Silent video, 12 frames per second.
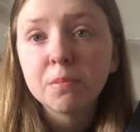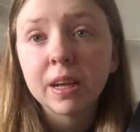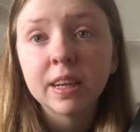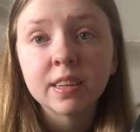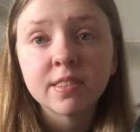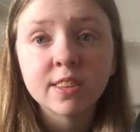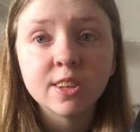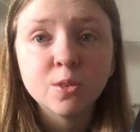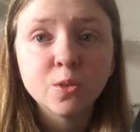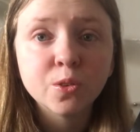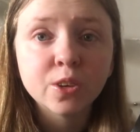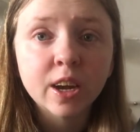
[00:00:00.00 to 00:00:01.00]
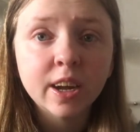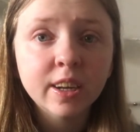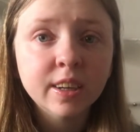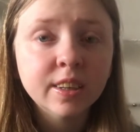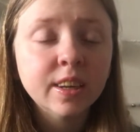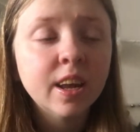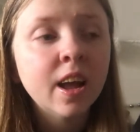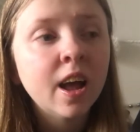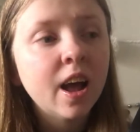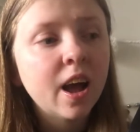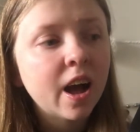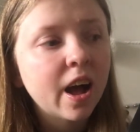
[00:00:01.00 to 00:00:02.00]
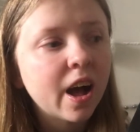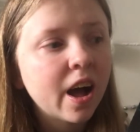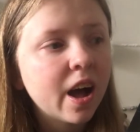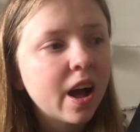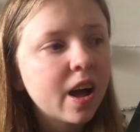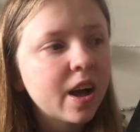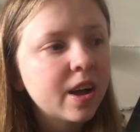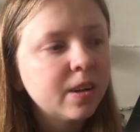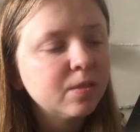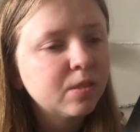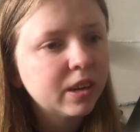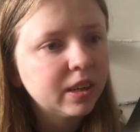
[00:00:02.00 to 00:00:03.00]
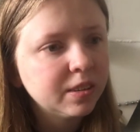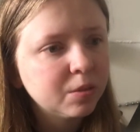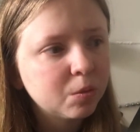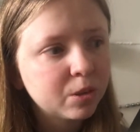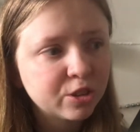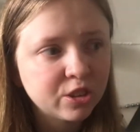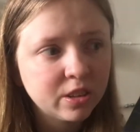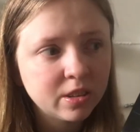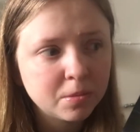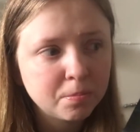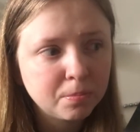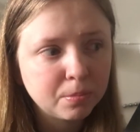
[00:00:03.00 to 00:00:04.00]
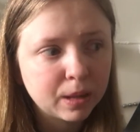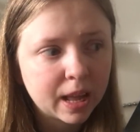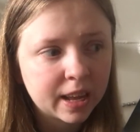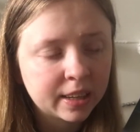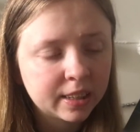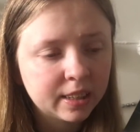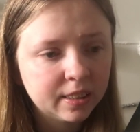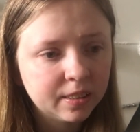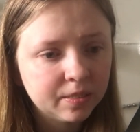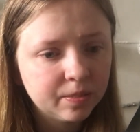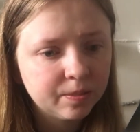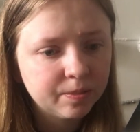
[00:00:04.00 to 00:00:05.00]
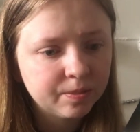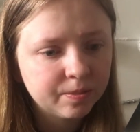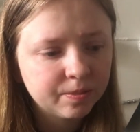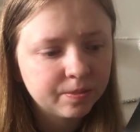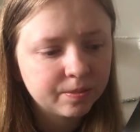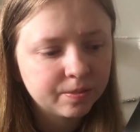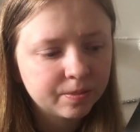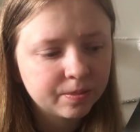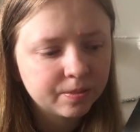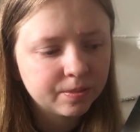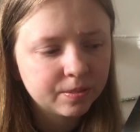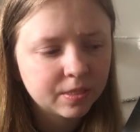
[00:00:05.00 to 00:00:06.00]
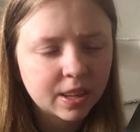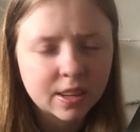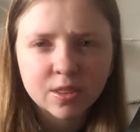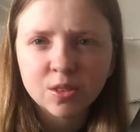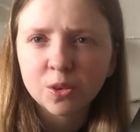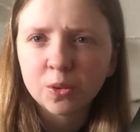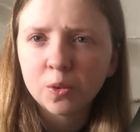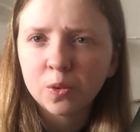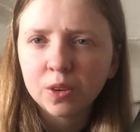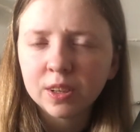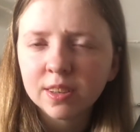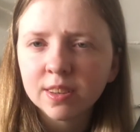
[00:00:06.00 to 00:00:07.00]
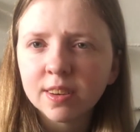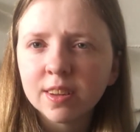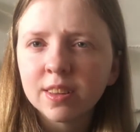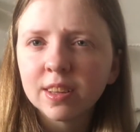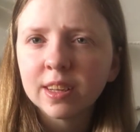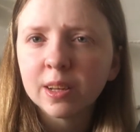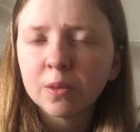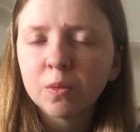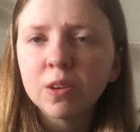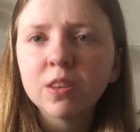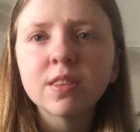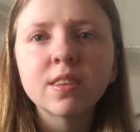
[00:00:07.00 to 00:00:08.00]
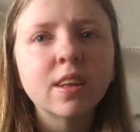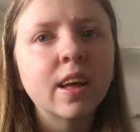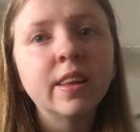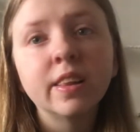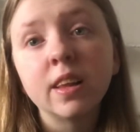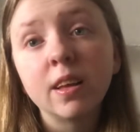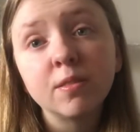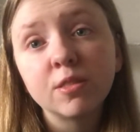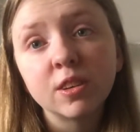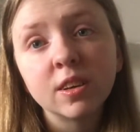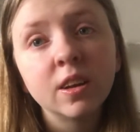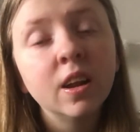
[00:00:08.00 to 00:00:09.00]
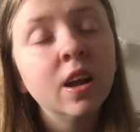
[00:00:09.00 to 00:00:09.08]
by Esi Edugyan. I read Washington Black last August, I think it was, and loved it.